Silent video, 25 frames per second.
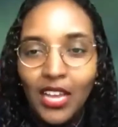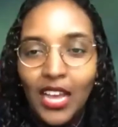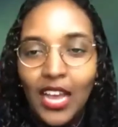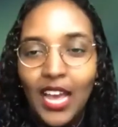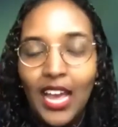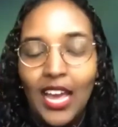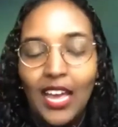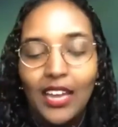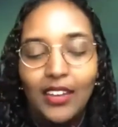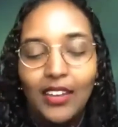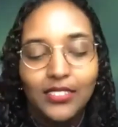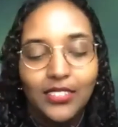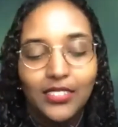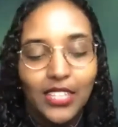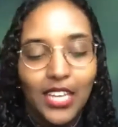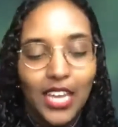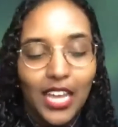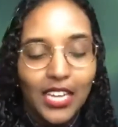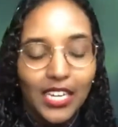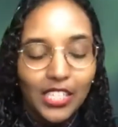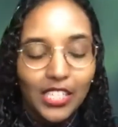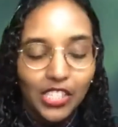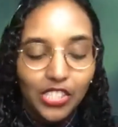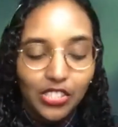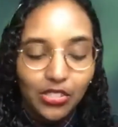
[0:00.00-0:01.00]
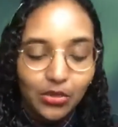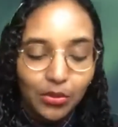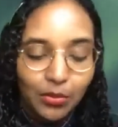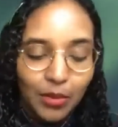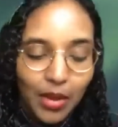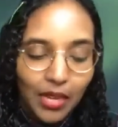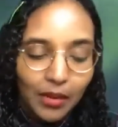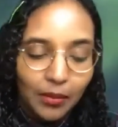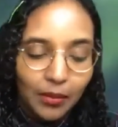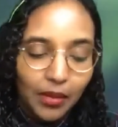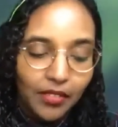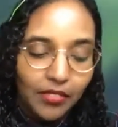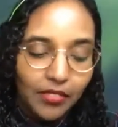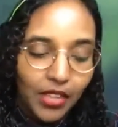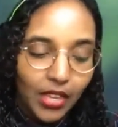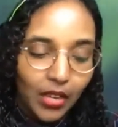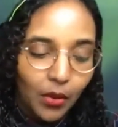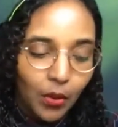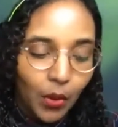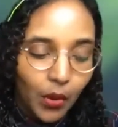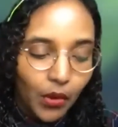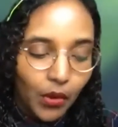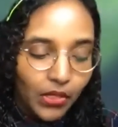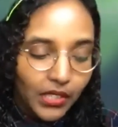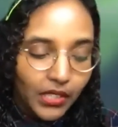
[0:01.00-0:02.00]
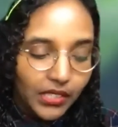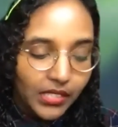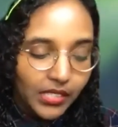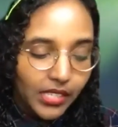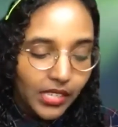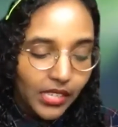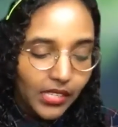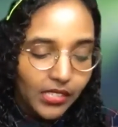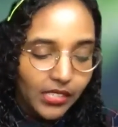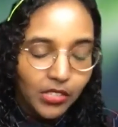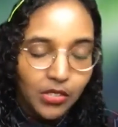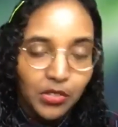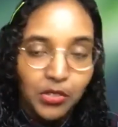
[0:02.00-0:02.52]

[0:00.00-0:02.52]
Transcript: And it just reminded me of that quote that says,